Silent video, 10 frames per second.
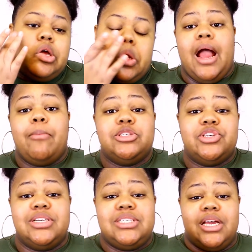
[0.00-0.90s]
I'm also
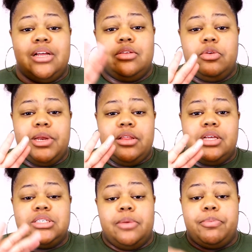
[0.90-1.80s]
going to take a little bit of
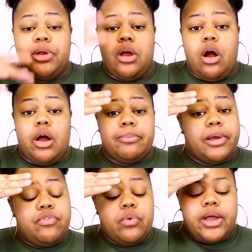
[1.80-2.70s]
this and put it on
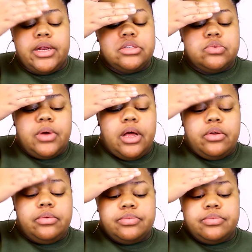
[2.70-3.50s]
my forehead as well.